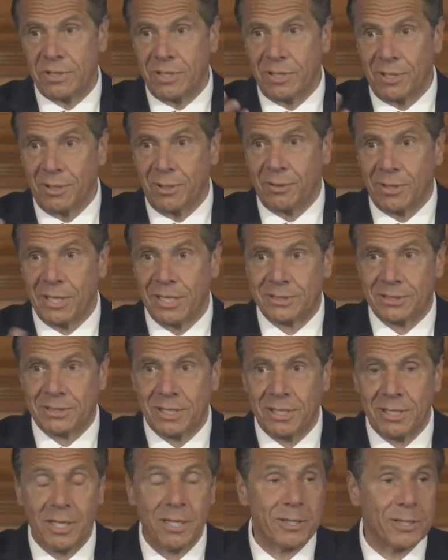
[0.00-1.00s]
That's
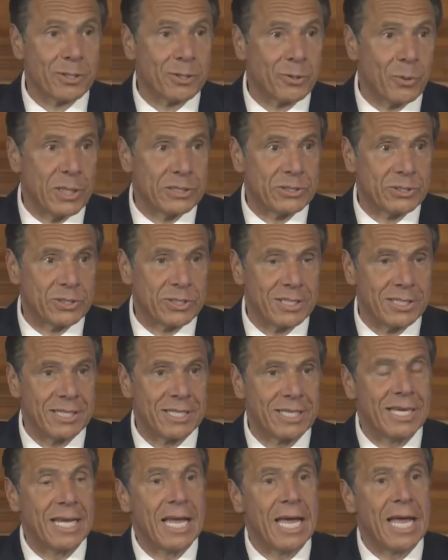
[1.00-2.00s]
another question.
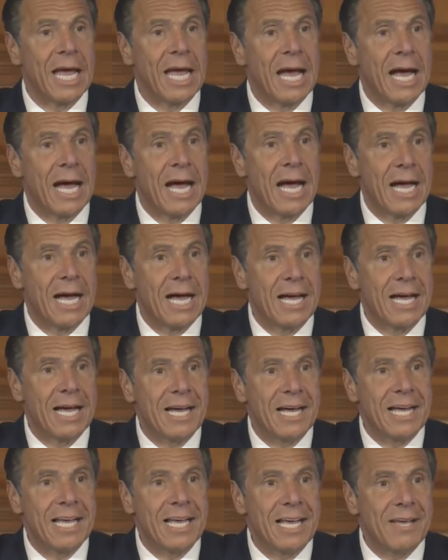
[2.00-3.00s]

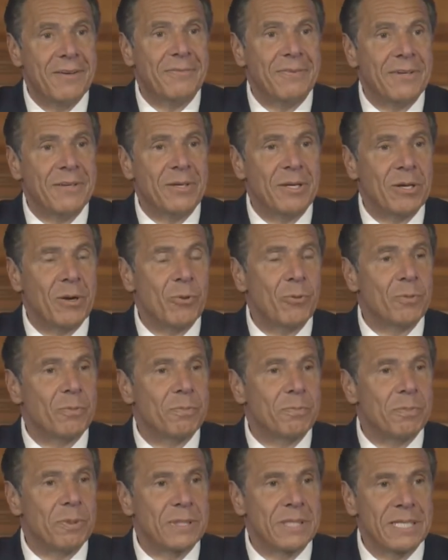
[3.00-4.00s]
If you don't
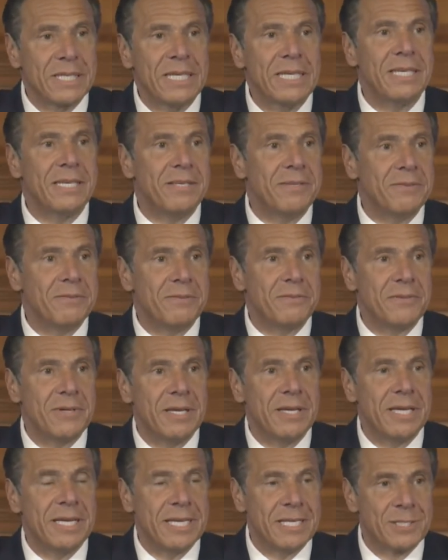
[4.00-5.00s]
believe
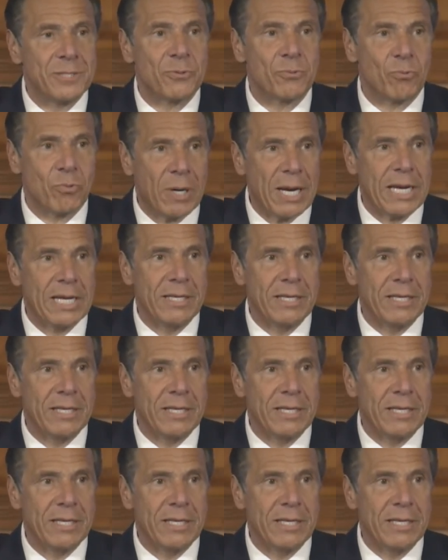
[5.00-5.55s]
it's right,